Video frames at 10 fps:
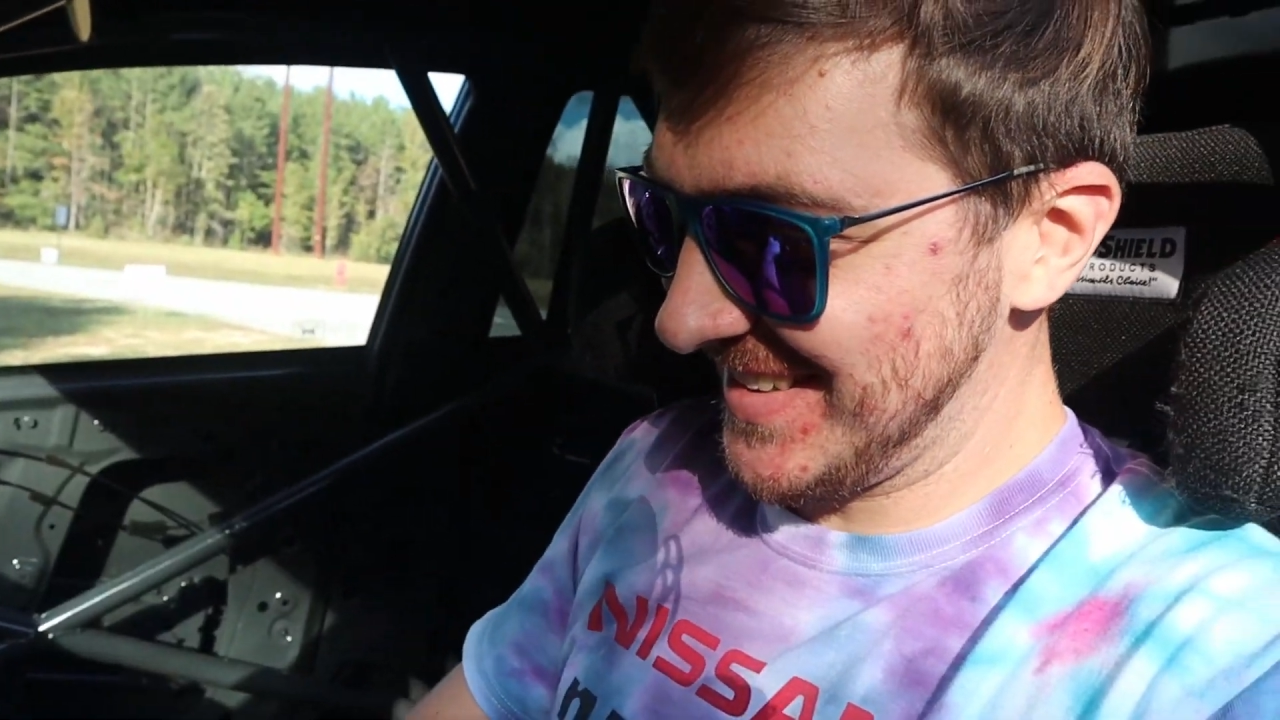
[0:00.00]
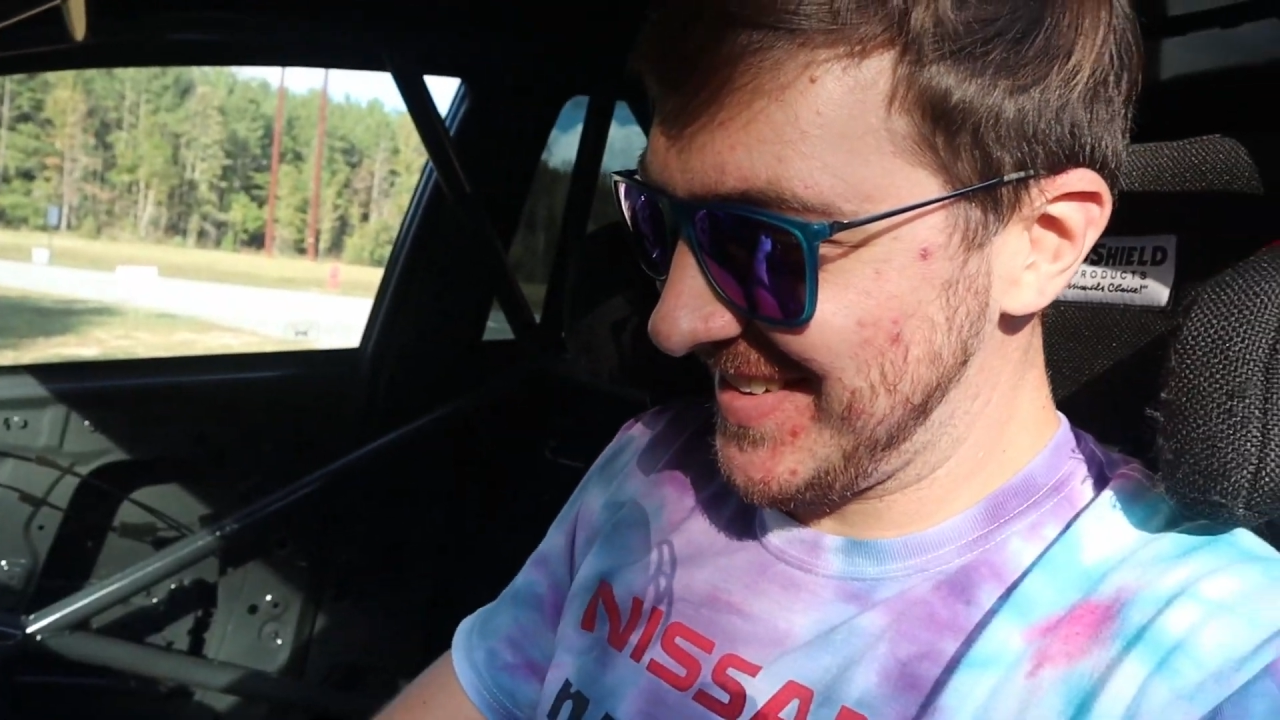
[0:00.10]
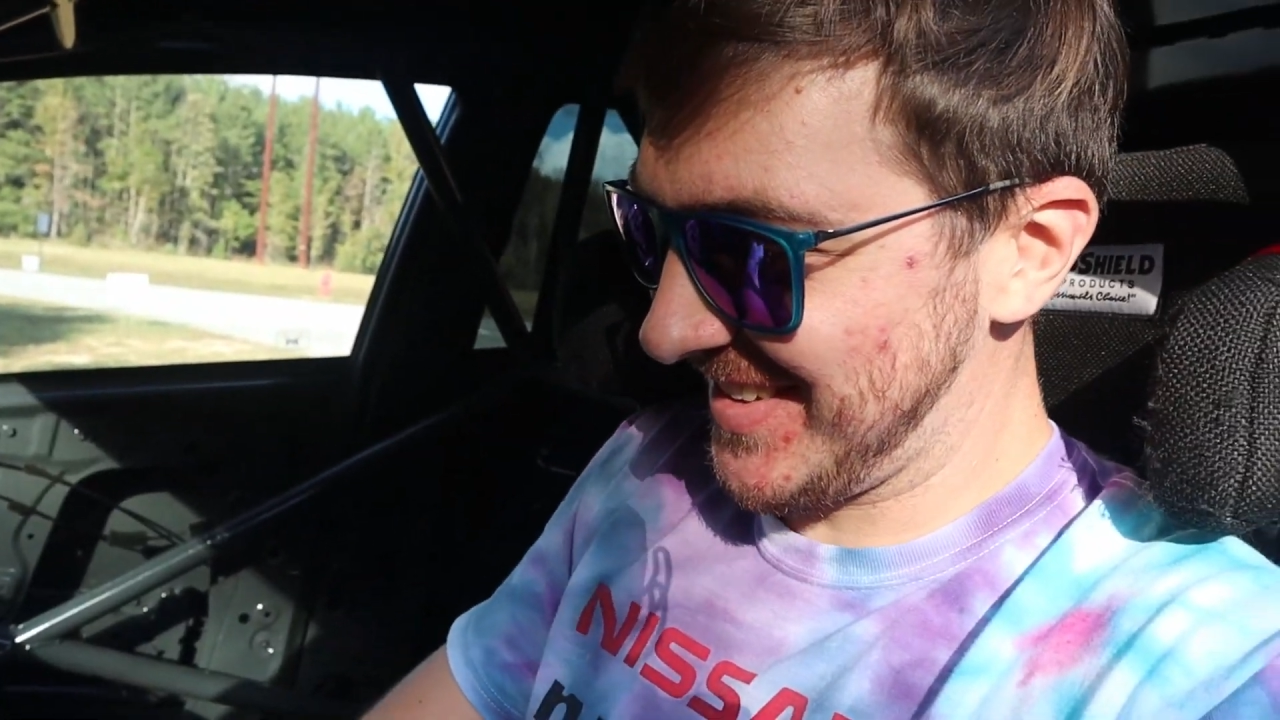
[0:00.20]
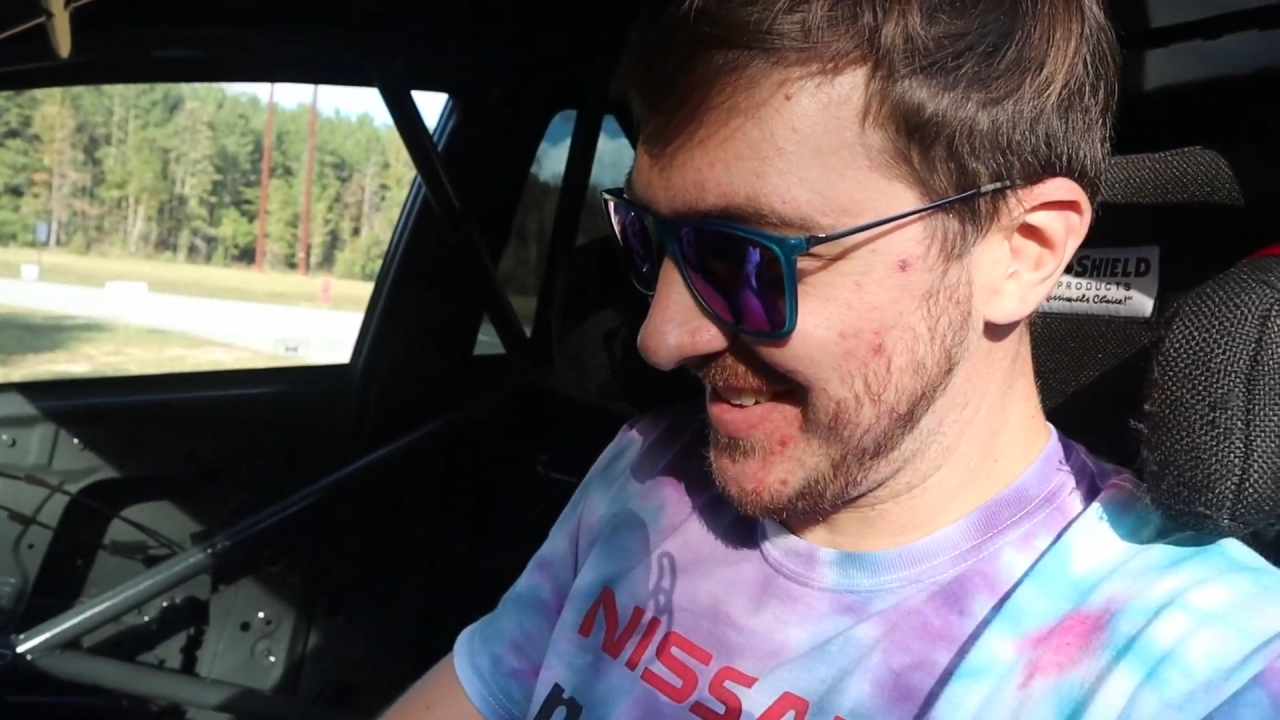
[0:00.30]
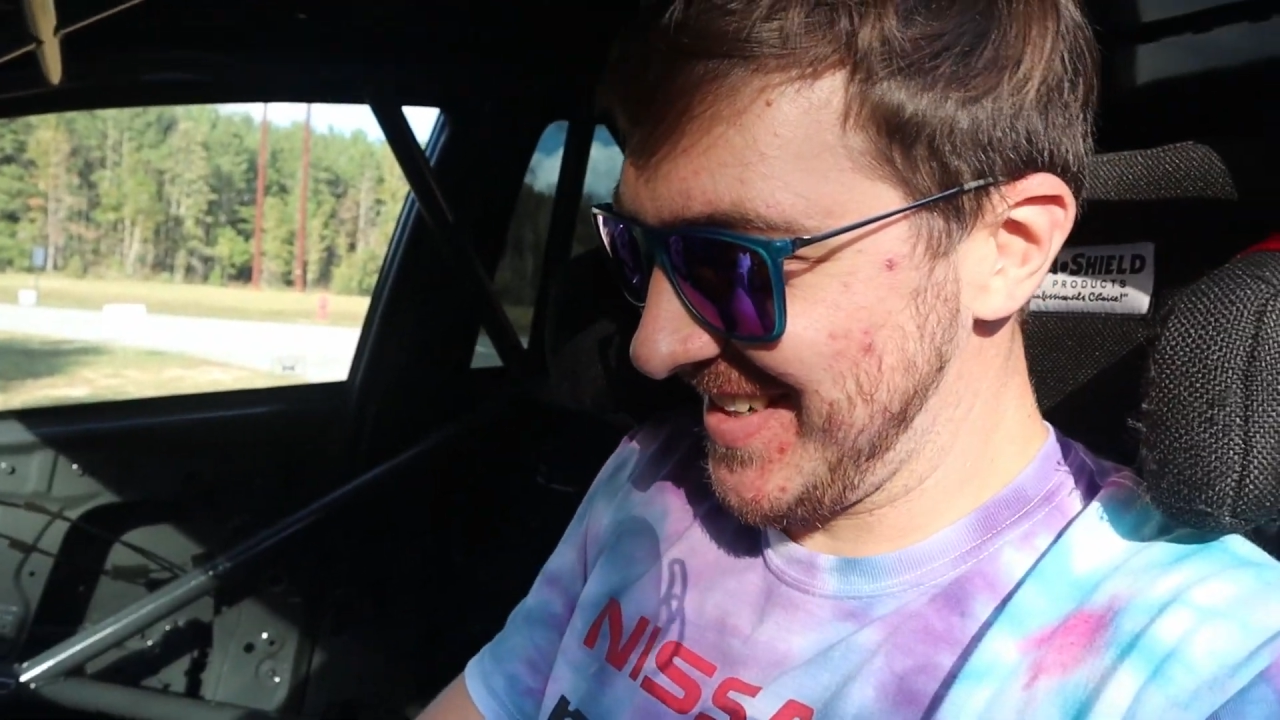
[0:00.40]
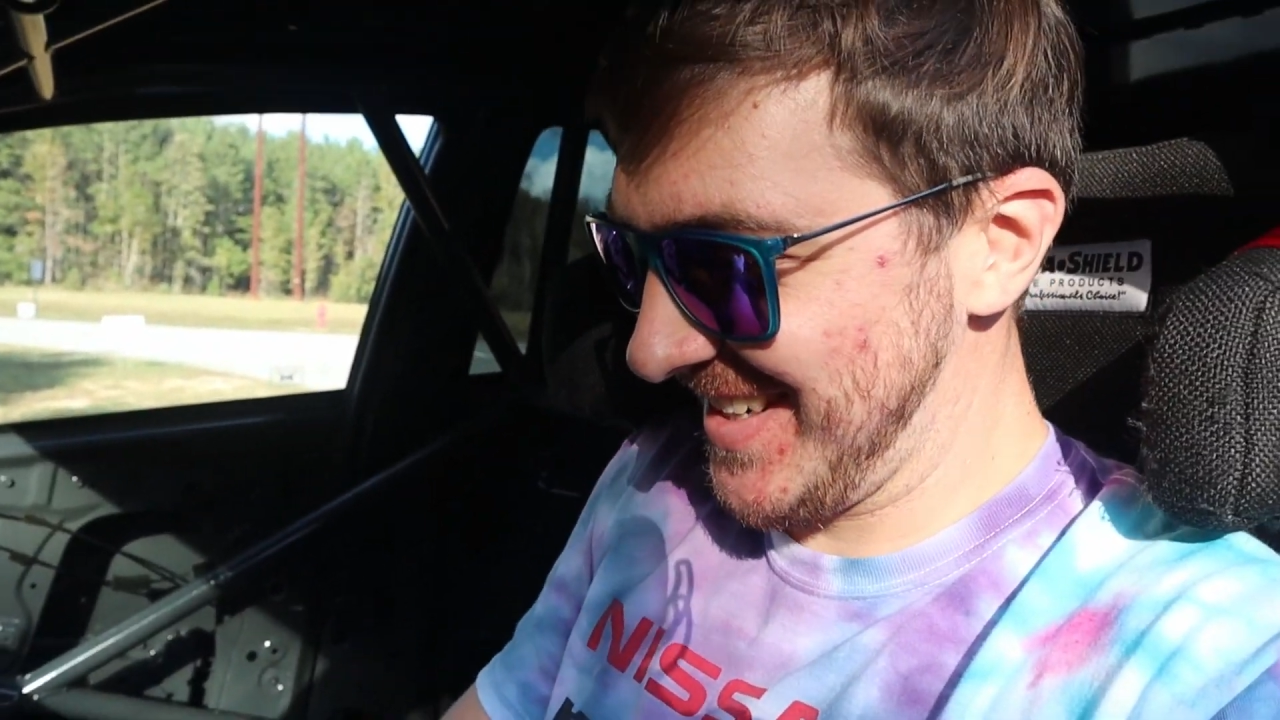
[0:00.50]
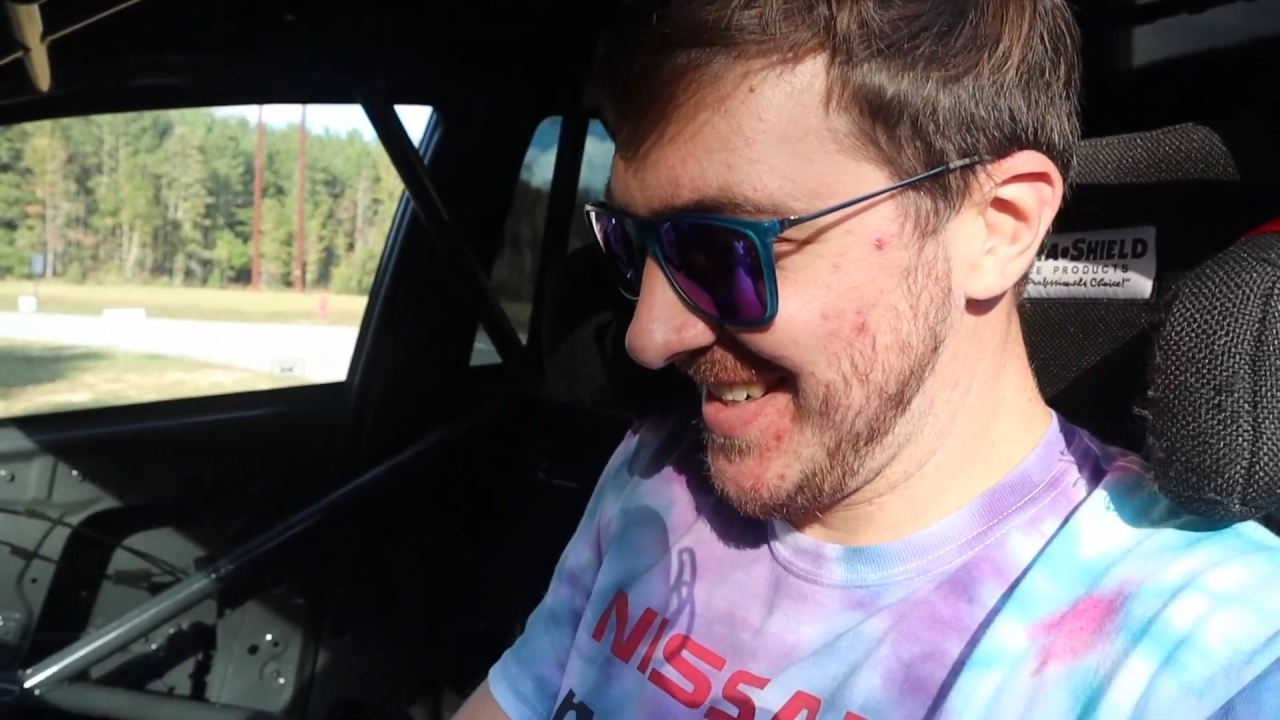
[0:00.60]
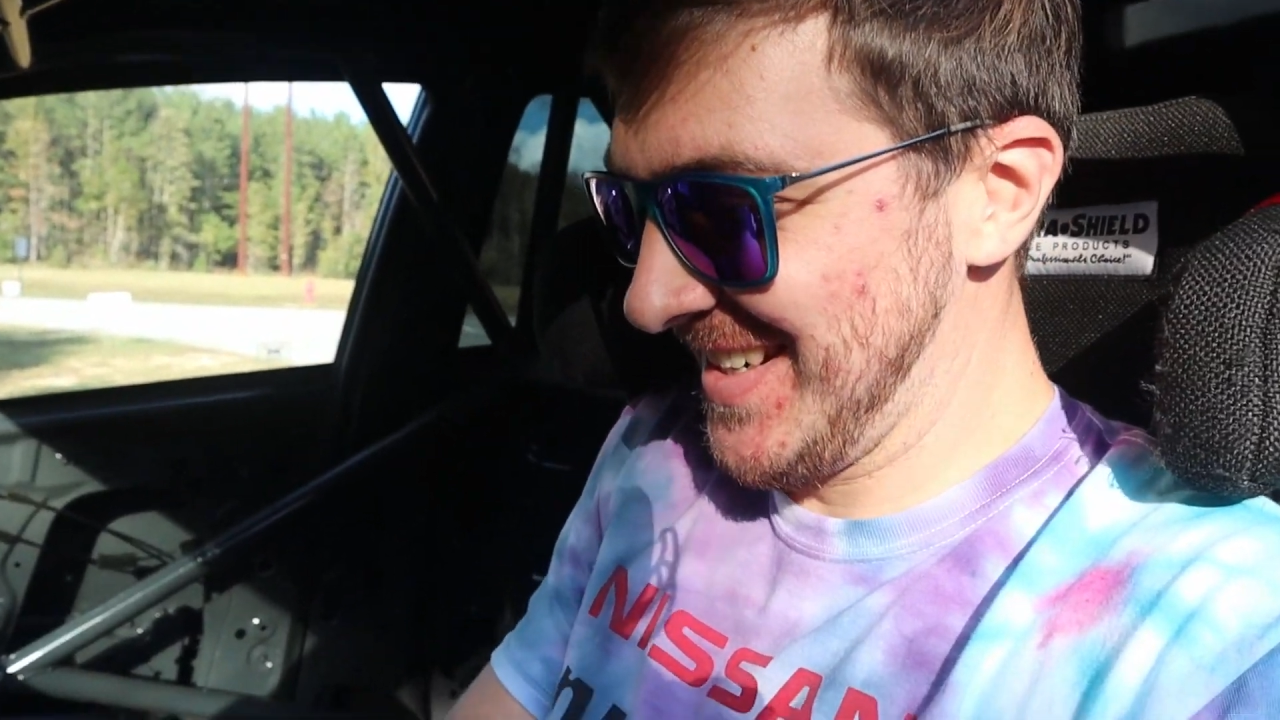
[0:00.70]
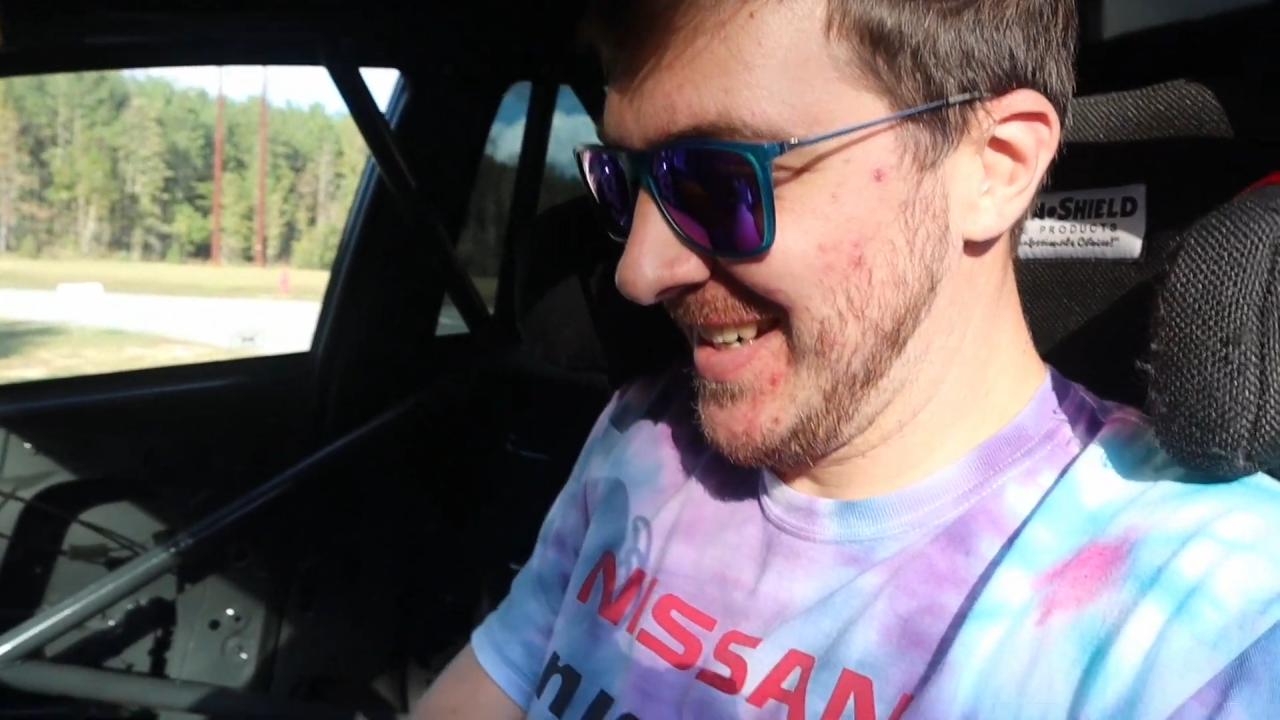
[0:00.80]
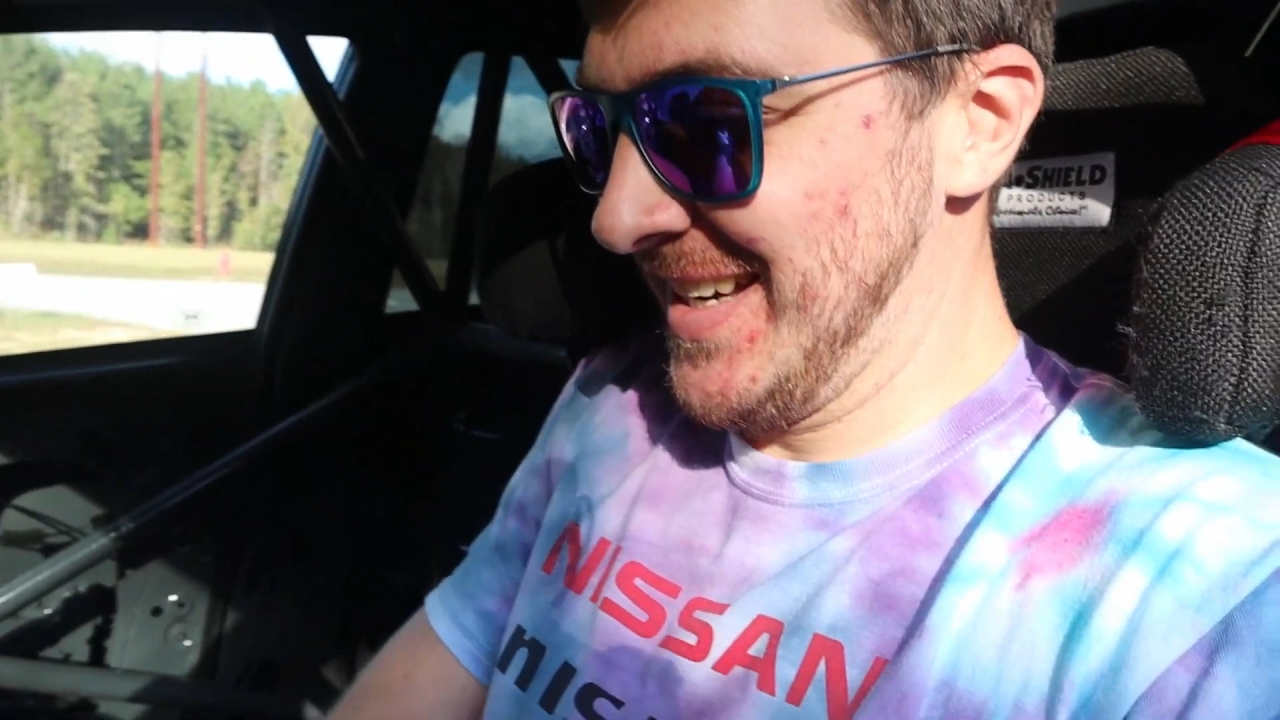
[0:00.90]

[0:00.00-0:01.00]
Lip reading: It's so good.